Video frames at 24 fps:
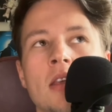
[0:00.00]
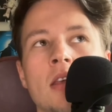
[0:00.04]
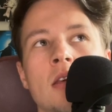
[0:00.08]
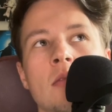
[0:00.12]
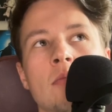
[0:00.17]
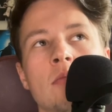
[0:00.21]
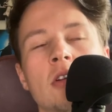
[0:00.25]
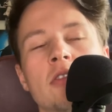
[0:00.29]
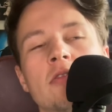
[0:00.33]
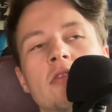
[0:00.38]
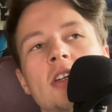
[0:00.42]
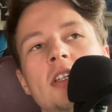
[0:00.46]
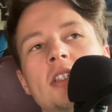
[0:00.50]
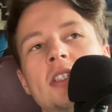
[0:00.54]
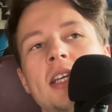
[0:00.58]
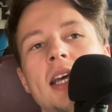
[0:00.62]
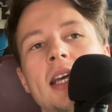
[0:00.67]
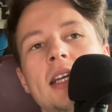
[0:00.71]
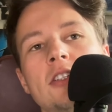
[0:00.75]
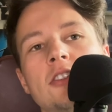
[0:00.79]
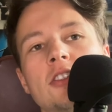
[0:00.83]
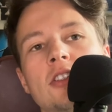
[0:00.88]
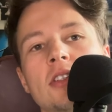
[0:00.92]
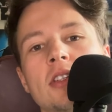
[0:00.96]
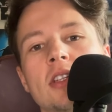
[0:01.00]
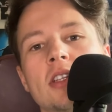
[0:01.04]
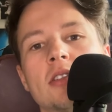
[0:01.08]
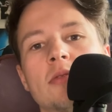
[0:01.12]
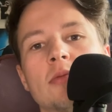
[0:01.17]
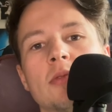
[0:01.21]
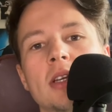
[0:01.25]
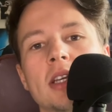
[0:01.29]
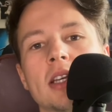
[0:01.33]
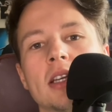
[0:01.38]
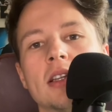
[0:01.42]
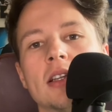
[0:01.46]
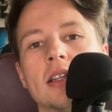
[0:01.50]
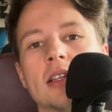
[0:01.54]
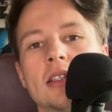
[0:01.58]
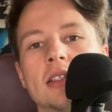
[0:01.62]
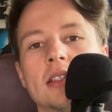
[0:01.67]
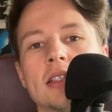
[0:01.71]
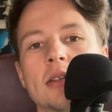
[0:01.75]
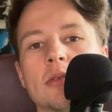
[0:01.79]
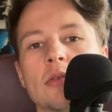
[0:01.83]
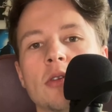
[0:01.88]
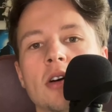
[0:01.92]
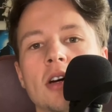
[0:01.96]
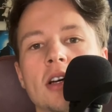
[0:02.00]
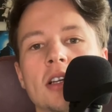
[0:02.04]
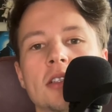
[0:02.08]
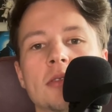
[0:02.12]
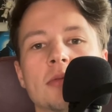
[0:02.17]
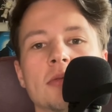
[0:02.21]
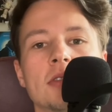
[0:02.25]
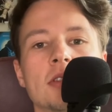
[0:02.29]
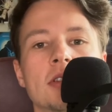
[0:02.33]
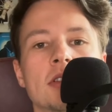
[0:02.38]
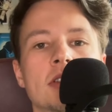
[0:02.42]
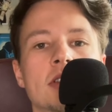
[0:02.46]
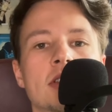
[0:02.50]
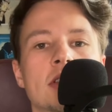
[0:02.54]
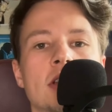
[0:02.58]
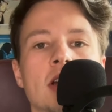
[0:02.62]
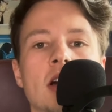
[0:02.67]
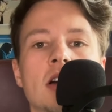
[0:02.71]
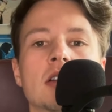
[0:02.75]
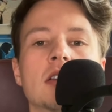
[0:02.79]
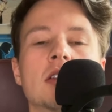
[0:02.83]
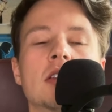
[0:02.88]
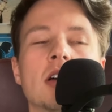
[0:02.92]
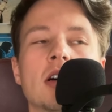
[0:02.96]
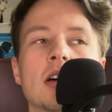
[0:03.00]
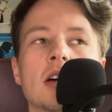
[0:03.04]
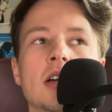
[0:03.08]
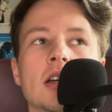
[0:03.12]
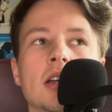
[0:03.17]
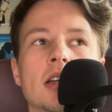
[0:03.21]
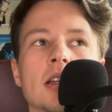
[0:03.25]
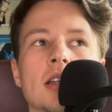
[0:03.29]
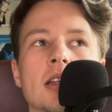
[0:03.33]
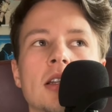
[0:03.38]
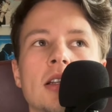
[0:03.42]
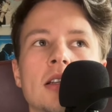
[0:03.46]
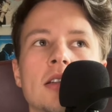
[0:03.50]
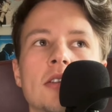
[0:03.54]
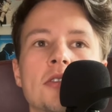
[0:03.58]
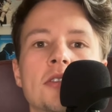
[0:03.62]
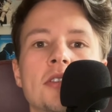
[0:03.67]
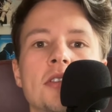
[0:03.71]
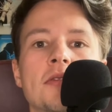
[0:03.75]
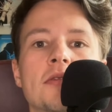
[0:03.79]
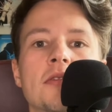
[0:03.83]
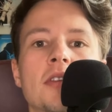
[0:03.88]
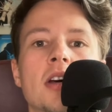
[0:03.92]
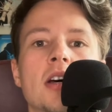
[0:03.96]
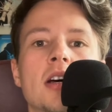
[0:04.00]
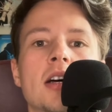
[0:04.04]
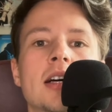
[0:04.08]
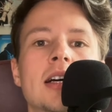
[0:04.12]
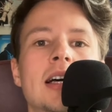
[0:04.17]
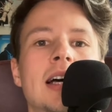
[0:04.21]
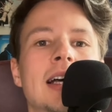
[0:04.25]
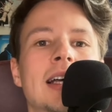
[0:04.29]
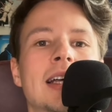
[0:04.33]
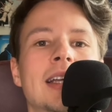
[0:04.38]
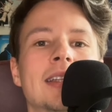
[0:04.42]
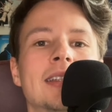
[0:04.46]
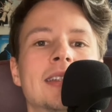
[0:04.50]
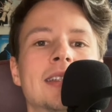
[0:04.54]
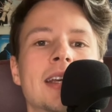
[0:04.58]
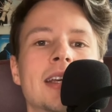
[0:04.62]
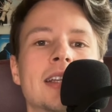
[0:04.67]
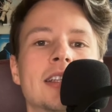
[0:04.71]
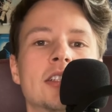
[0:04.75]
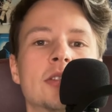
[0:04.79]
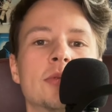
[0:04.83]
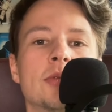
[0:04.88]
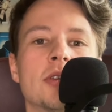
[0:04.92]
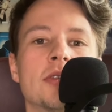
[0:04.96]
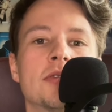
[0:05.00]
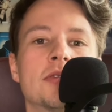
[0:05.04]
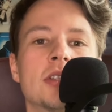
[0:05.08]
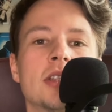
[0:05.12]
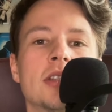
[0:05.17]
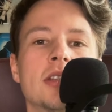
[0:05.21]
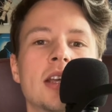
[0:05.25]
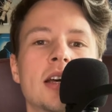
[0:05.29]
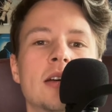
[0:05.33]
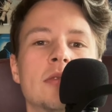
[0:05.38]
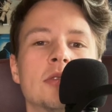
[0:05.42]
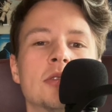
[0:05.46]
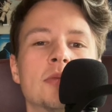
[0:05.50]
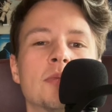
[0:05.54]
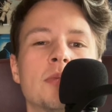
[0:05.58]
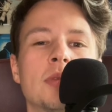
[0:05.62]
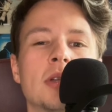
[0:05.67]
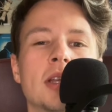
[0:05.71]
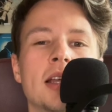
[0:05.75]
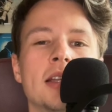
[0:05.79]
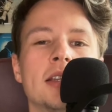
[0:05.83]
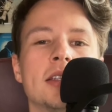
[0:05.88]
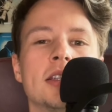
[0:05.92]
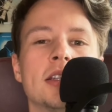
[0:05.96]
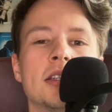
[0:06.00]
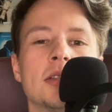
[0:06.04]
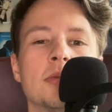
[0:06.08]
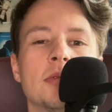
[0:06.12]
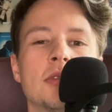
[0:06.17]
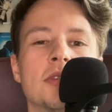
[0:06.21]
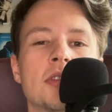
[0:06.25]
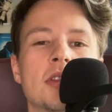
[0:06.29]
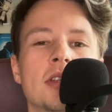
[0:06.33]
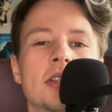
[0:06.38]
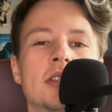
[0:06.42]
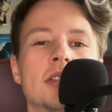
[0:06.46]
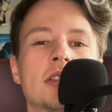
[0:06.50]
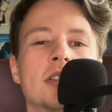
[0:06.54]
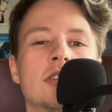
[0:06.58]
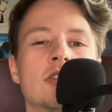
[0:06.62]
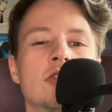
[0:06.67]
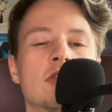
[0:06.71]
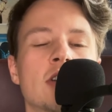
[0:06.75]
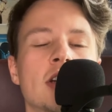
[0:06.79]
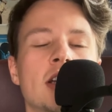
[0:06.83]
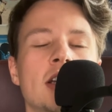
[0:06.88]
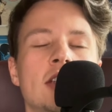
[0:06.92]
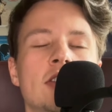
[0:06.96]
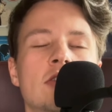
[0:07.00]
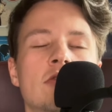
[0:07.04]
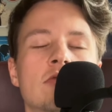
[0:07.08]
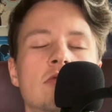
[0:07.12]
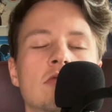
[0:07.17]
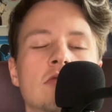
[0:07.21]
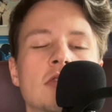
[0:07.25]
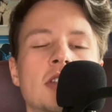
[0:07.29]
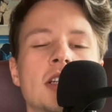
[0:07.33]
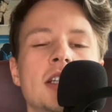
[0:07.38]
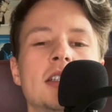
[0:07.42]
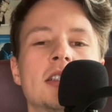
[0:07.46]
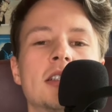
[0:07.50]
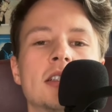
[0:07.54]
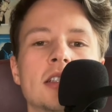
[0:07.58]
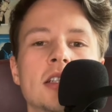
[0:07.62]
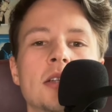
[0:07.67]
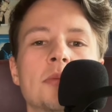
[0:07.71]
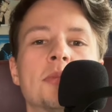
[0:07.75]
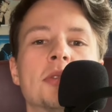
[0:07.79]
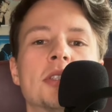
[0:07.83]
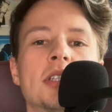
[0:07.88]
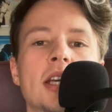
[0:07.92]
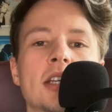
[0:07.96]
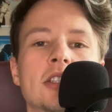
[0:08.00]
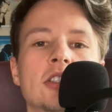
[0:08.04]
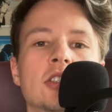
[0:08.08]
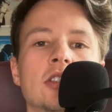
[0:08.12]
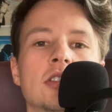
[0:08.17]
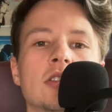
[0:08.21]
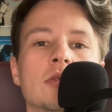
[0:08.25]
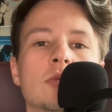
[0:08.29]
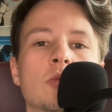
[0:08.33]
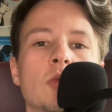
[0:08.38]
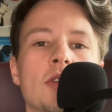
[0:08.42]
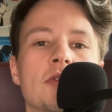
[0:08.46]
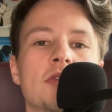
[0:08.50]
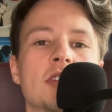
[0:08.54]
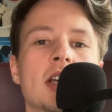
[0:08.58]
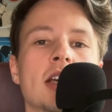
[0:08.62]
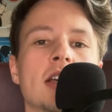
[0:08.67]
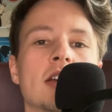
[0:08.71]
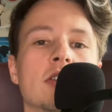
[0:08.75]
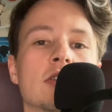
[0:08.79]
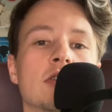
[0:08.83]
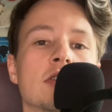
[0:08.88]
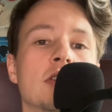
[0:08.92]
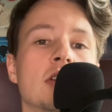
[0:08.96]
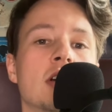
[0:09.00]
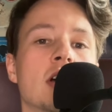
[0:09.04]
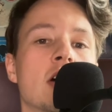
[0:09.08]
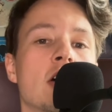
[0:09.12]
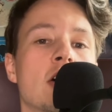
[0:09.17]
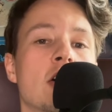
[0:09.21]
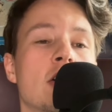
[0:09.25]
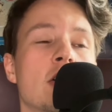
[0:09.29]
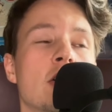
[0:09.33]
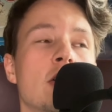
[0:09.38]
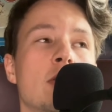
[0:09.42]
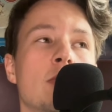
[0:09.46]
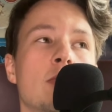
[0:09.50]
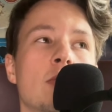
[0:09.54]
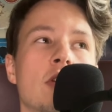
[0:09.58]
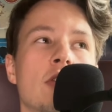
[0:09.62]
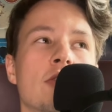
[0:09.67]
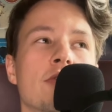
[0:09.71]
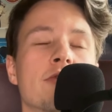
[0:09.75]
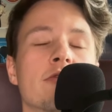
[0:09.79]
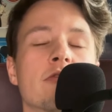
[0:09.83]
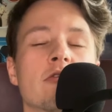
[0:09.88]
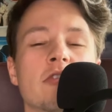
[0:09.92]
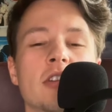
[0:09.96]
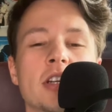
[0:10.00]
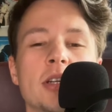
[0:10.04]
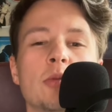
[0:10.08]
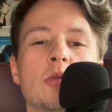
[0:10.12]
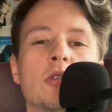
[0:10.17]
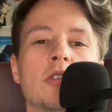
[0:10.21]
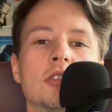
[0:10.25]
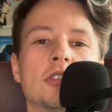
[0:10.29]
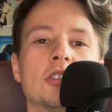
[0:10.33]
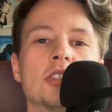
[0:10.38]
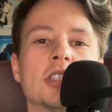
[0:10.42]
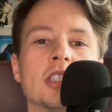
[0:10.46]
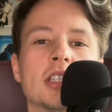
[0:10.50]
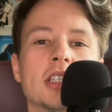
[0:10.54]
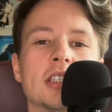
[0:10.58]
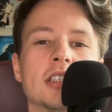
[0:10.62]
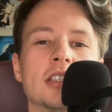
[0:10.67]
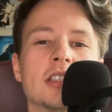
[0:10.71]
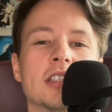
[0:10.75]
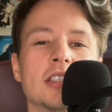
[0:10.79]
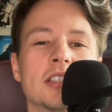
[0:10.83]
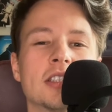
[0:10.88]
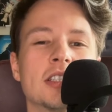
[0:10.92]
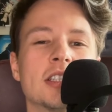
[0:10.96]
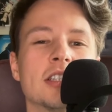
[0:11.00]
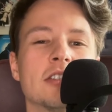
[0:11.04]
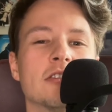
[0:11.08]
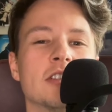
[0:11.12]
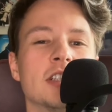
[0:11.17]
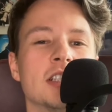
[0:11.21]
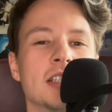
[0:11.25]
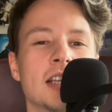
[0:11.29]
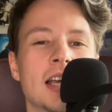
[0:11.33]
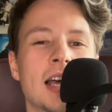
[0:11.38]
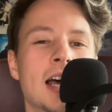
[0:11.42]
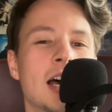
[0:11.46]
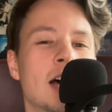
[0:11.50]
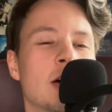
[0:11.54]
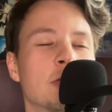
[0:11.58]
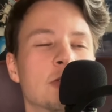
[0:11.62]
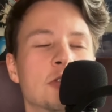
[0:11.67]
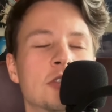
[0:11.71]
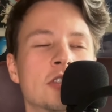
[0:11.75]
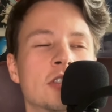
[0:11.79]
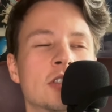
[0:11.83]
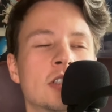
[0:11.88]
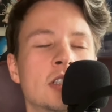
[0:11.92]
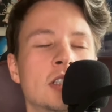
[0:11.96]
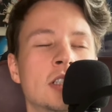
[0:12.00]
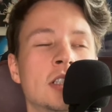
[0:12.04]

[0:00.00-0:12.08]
My rotation this week, listening-wise, was Young Thug, Lil Uzi Vert and Taylor Swift, and that was blended with this strange recent obsession we've taken on at home of rewatching the series House.